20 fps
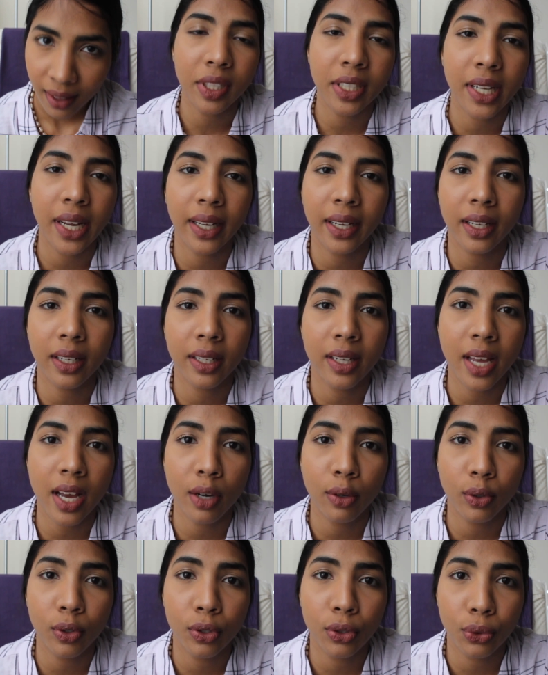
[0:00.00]
we were taken
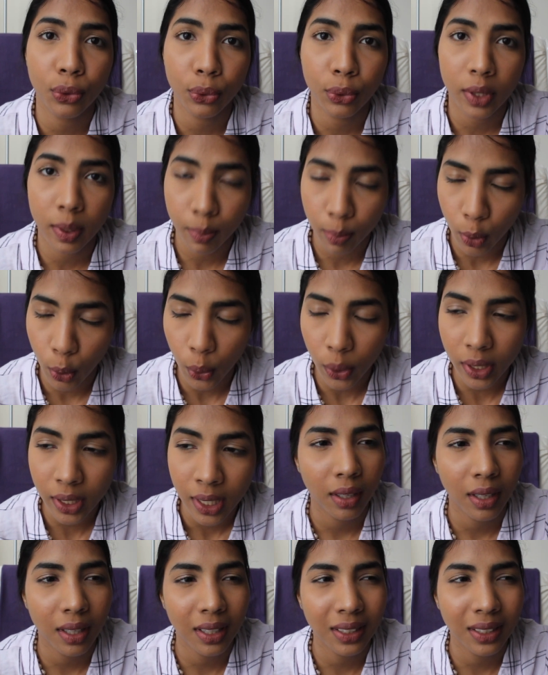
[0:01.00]
down to the boat.